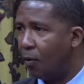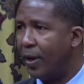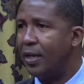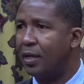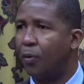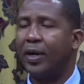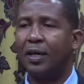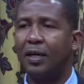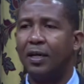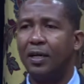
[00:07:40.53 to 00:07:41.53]
when he
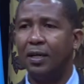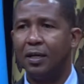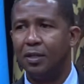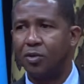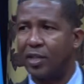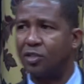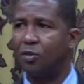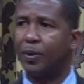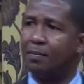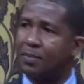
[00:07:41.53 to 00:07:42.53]
quickly tries to
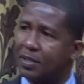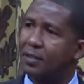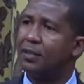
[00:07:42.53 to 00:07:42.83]
preempt